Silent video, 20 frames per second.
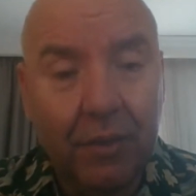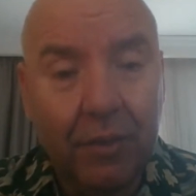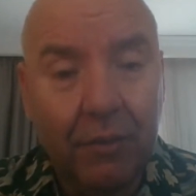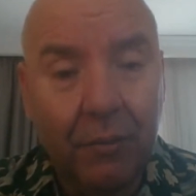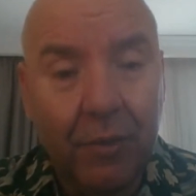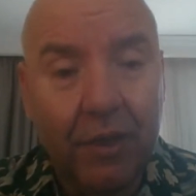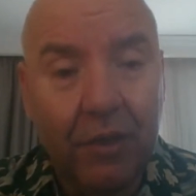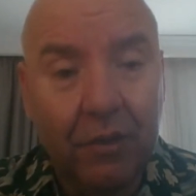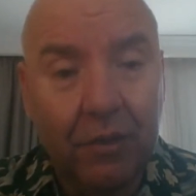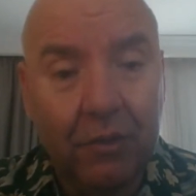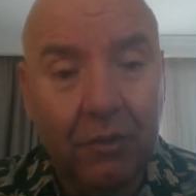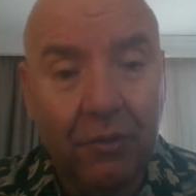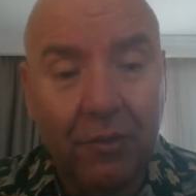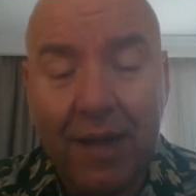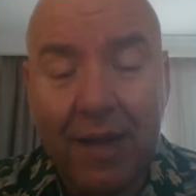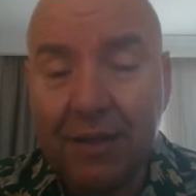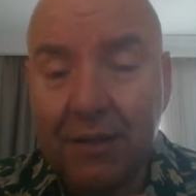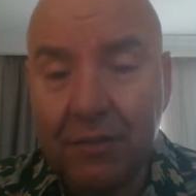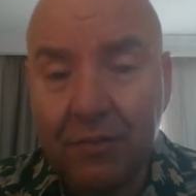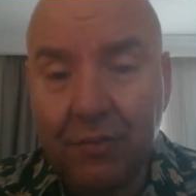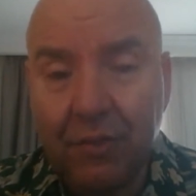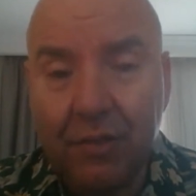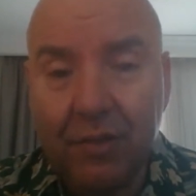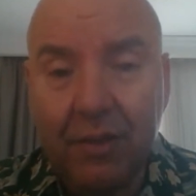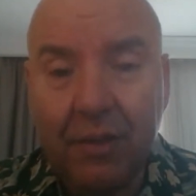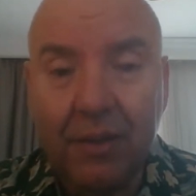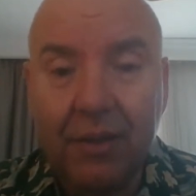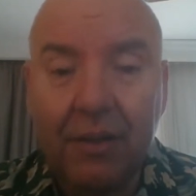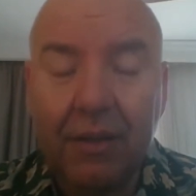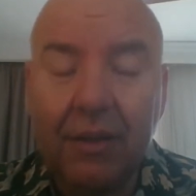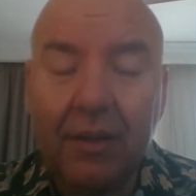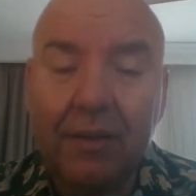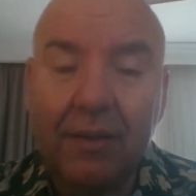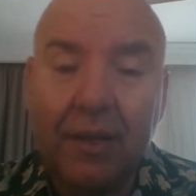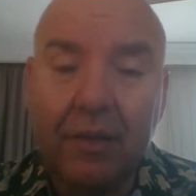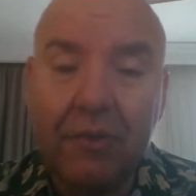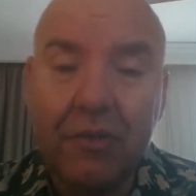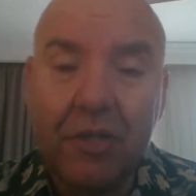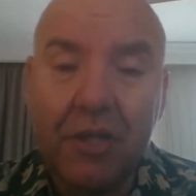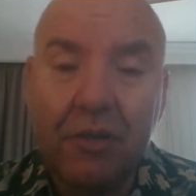we got grants from the
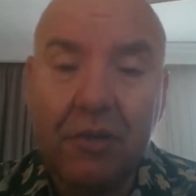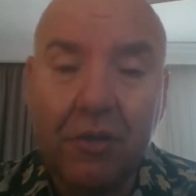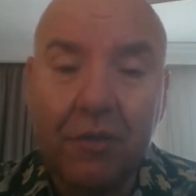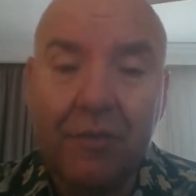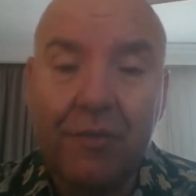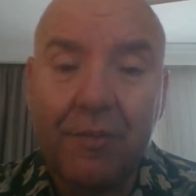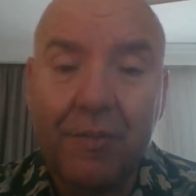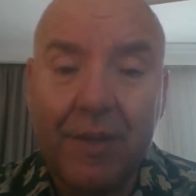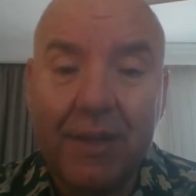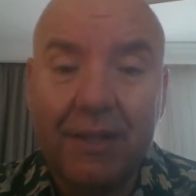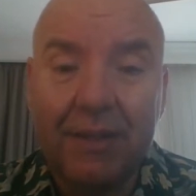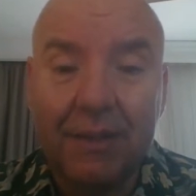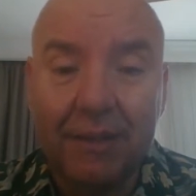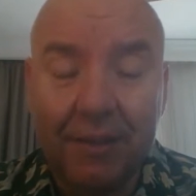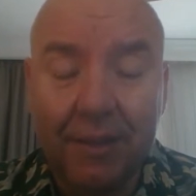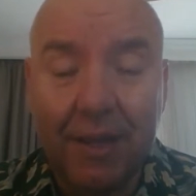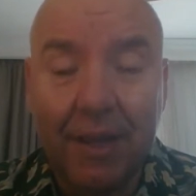Andalusian government,